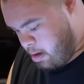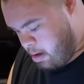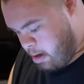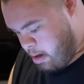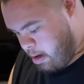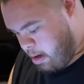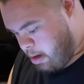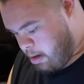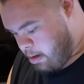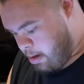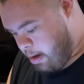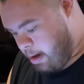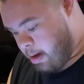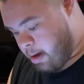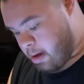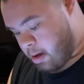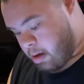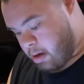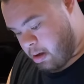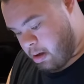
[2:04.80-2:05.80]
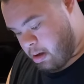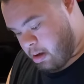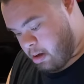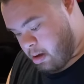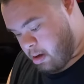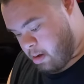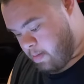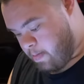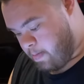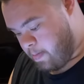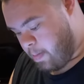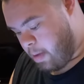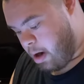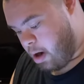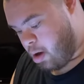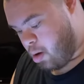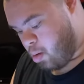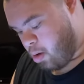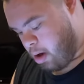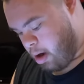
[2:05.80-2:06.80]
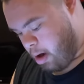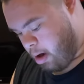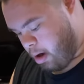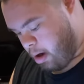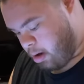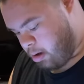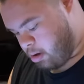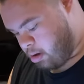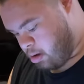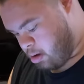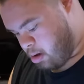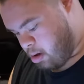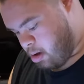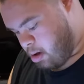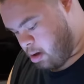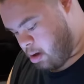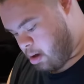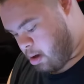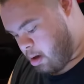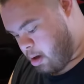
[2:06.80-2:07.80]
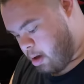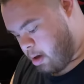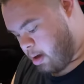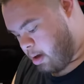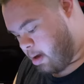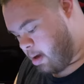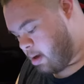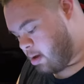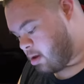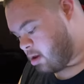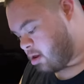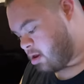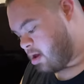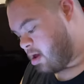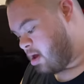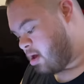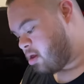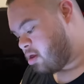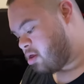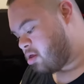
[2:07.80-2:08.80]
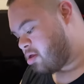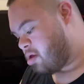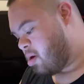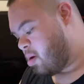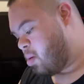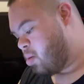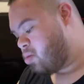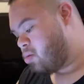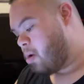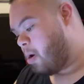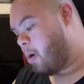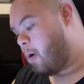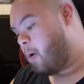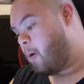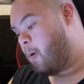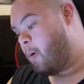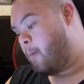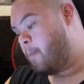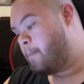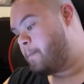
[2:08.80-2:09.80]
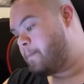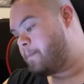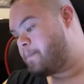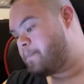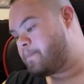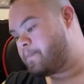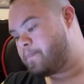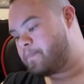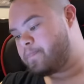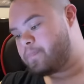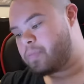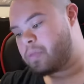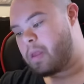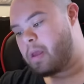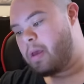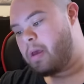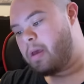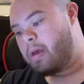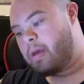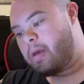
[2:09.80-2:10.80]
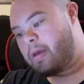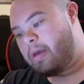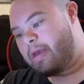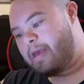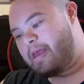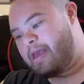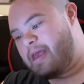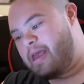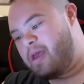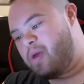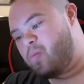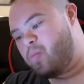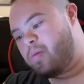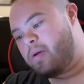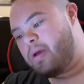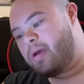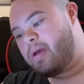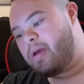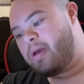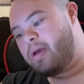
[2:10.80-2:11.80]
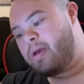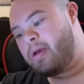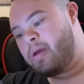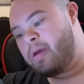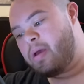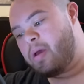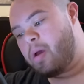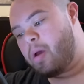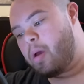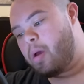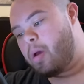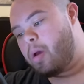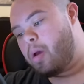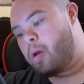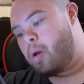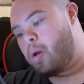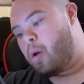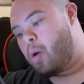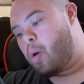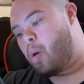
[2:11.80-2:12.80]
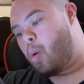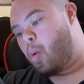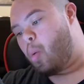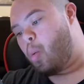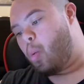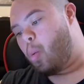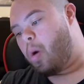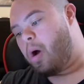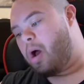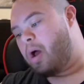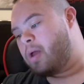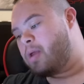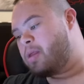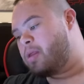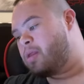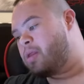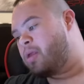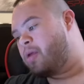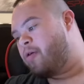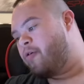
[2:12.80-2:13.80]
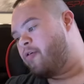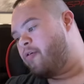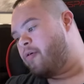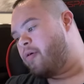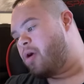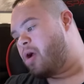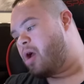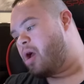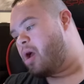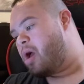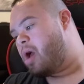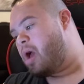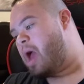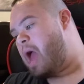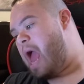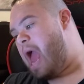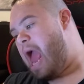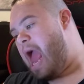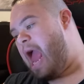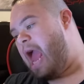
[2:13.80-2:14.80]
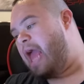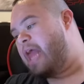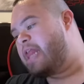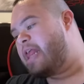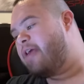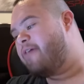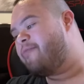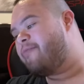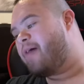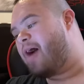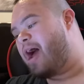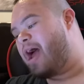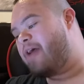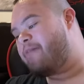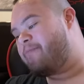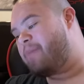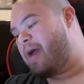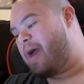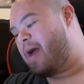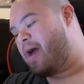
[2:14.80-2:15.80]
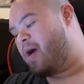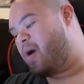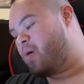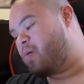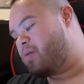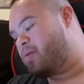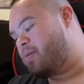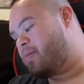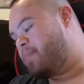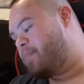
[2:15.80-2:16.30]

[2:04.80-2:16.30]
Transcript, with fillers: He did, by the way, guys. He is six two tall. He weighed 185 pounds.